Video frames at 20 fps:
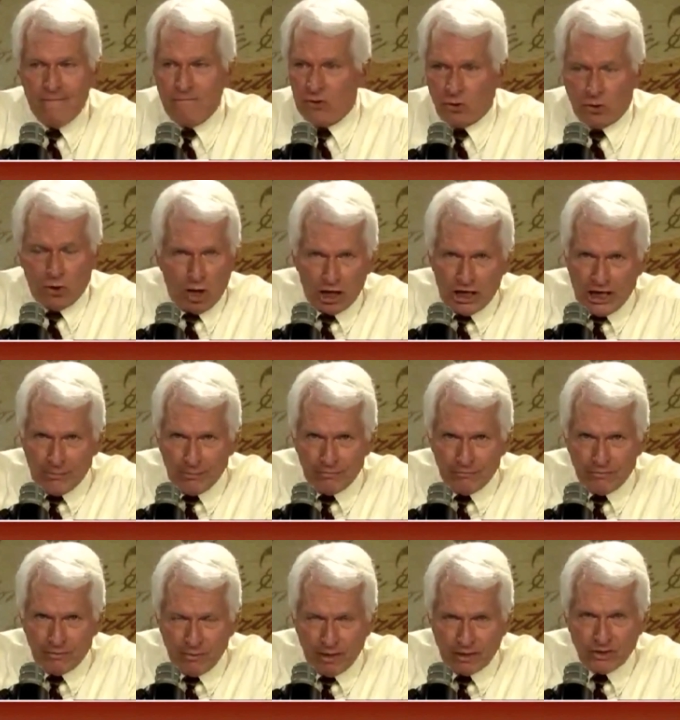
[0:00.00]
They're all coming
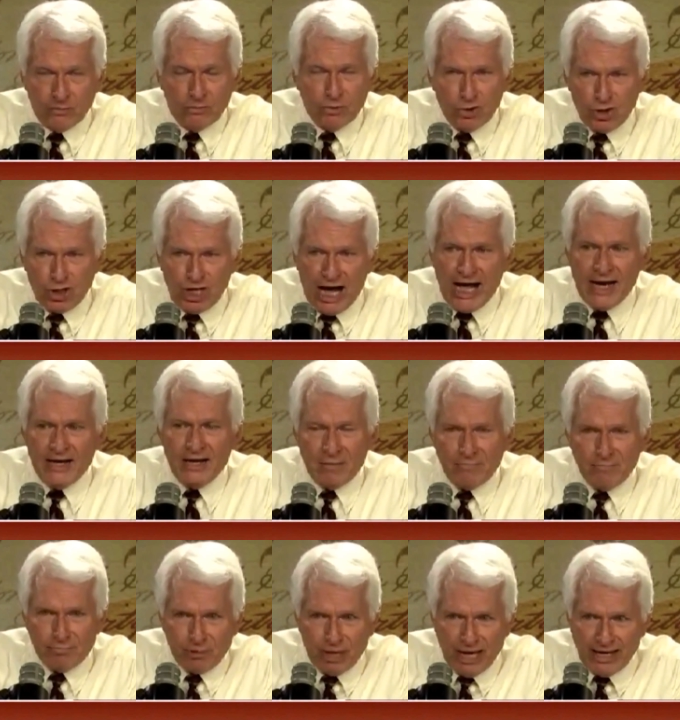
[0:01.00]
from Muslims. John
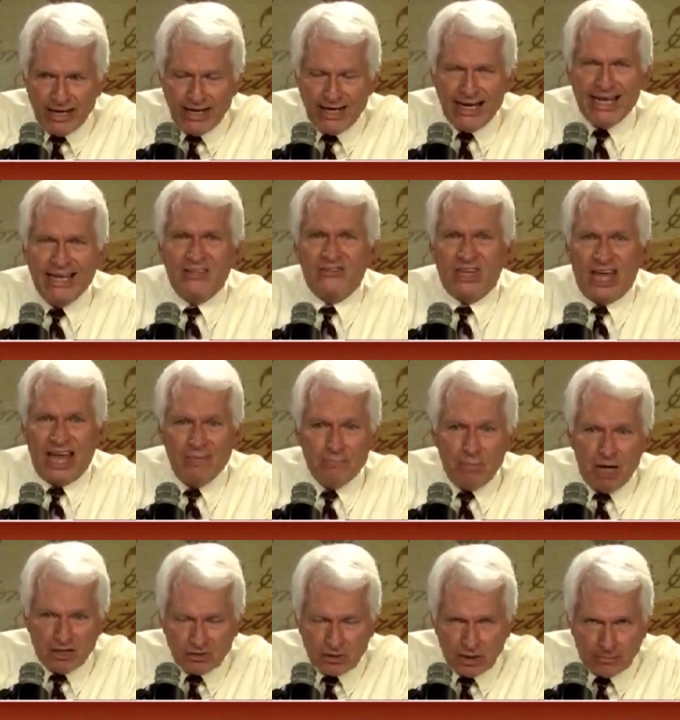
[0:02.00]
Brennan is a
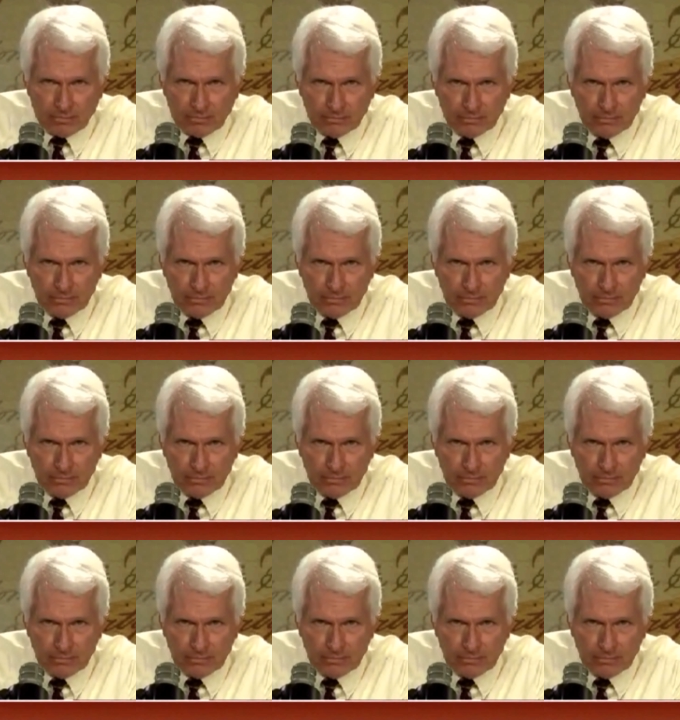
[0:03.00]
Muslim.